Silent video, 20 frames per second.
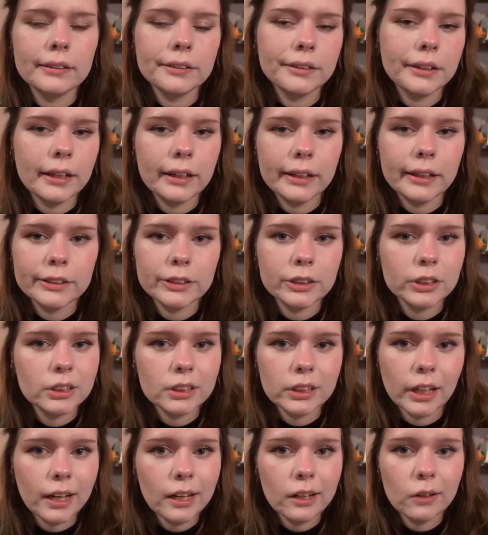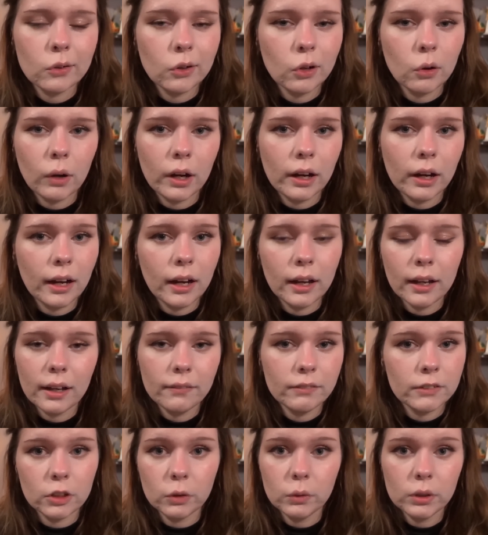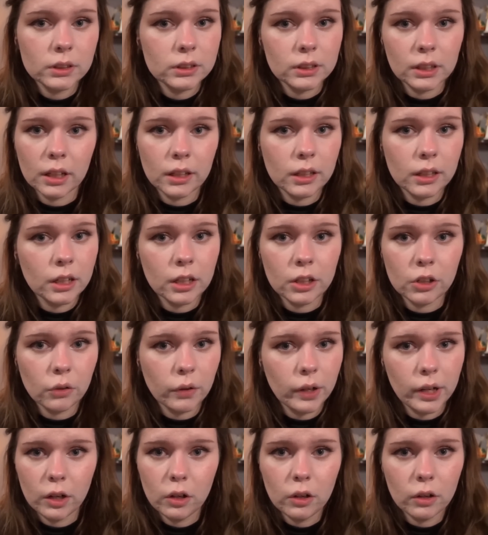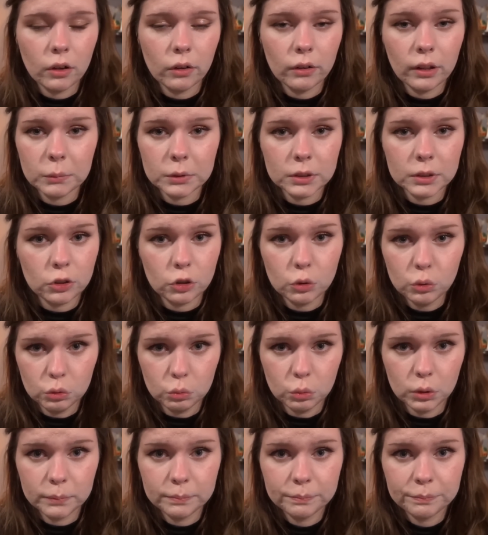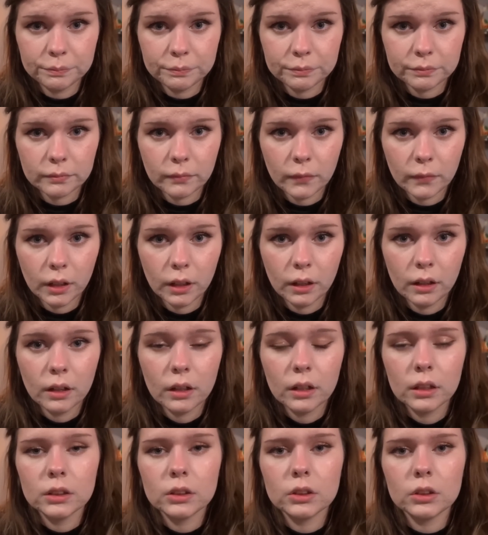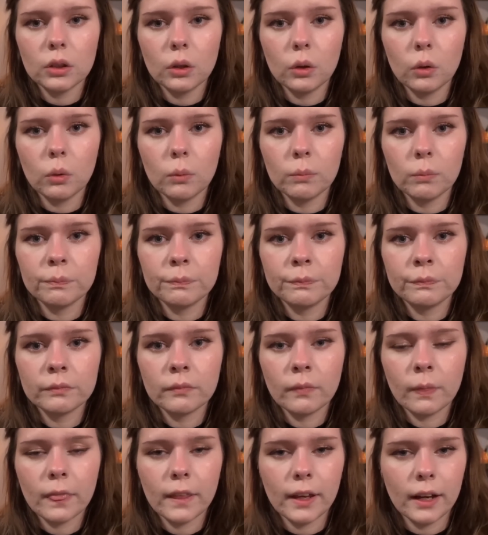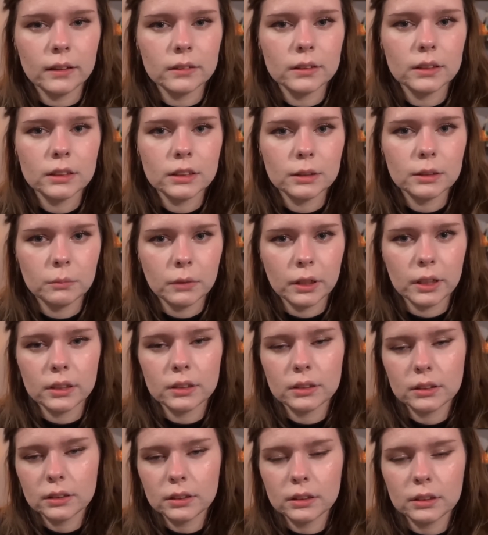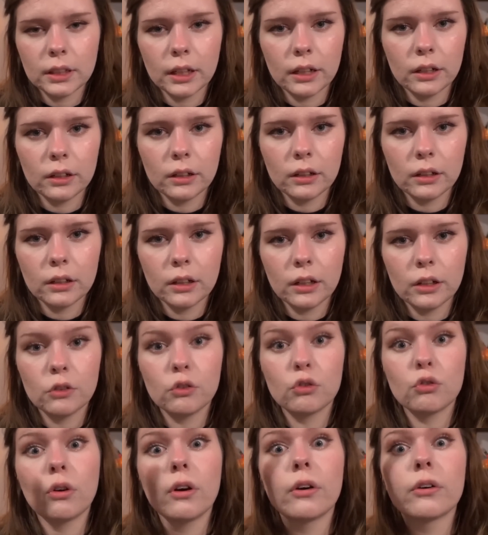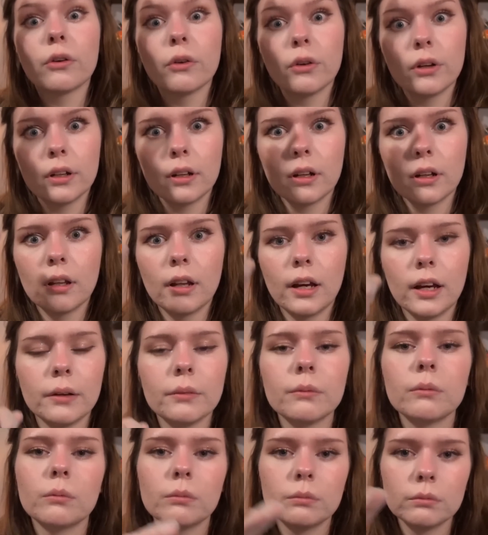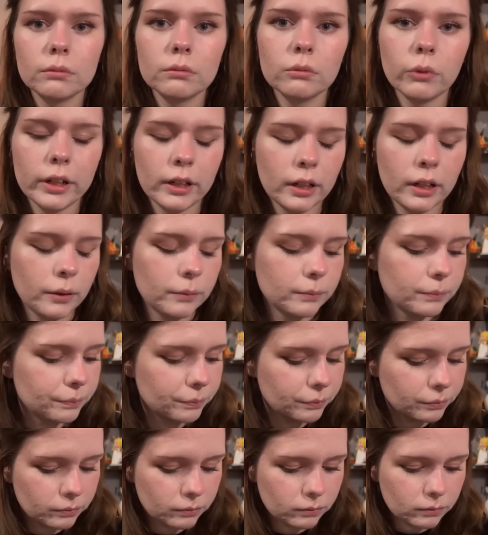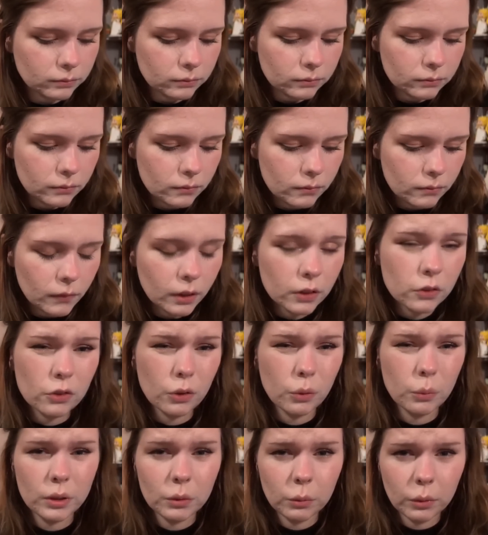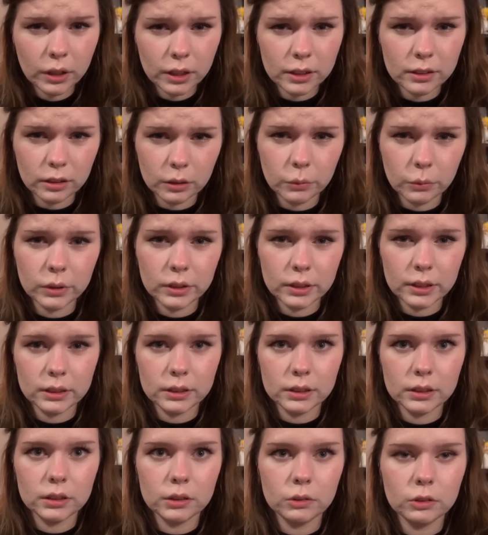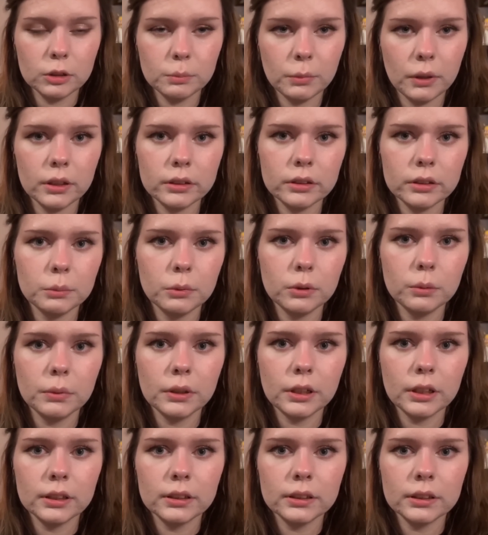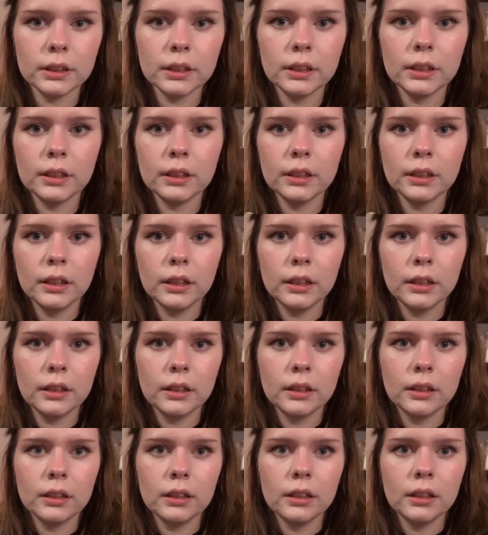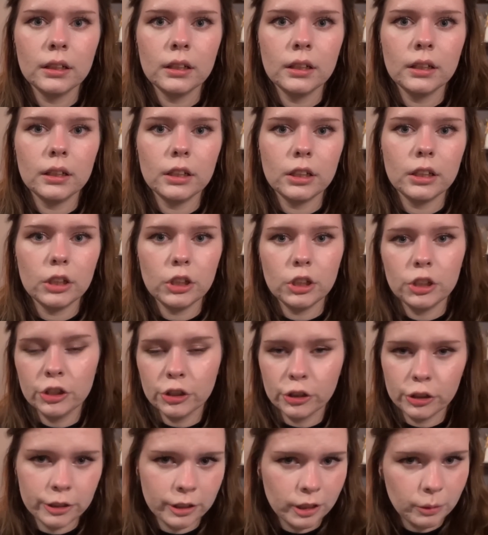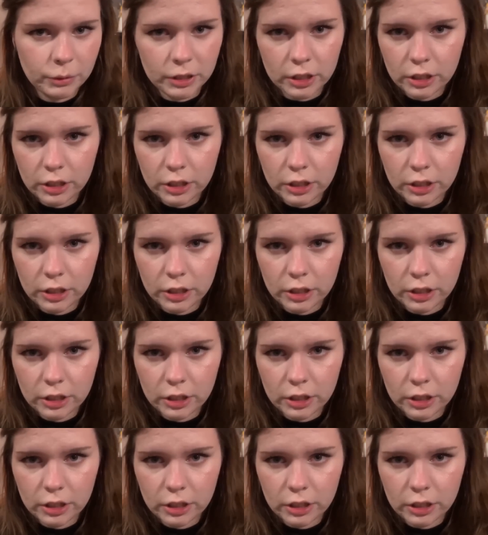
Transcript: can I just say, I haven't noticed anything in your hair that was unusual. So yeah, it does seem like it's getting at a stronger incline right now. So we want to deal with this as soon as possible, because you're gonna be